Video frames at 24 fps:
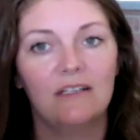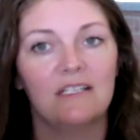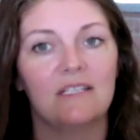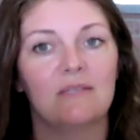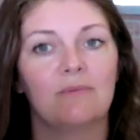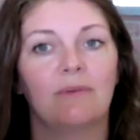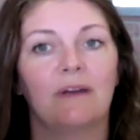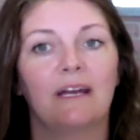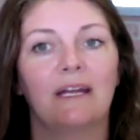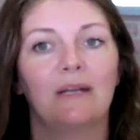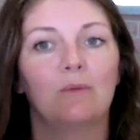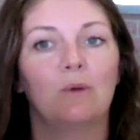is
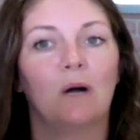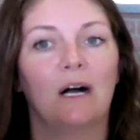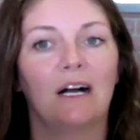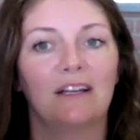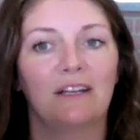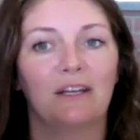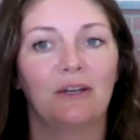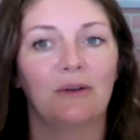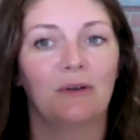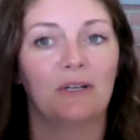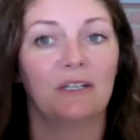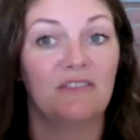played while
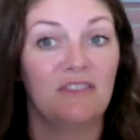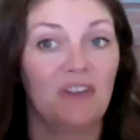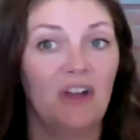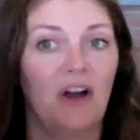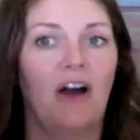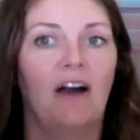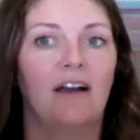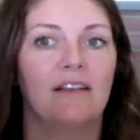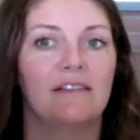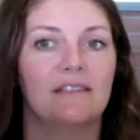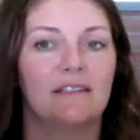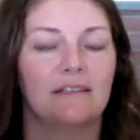you are
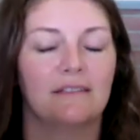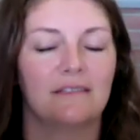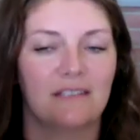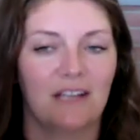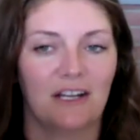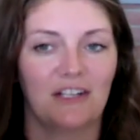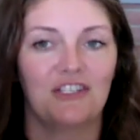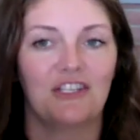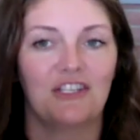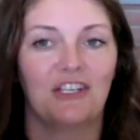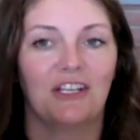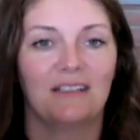not
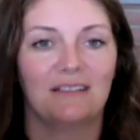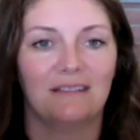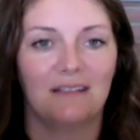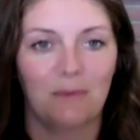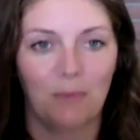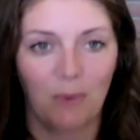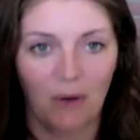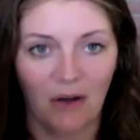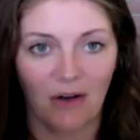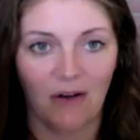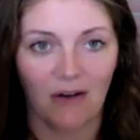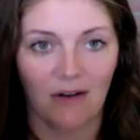touching the
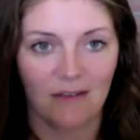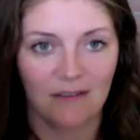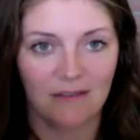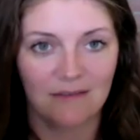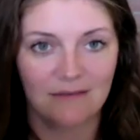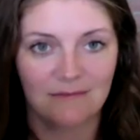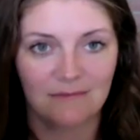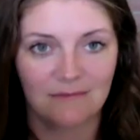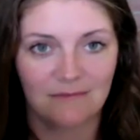ball.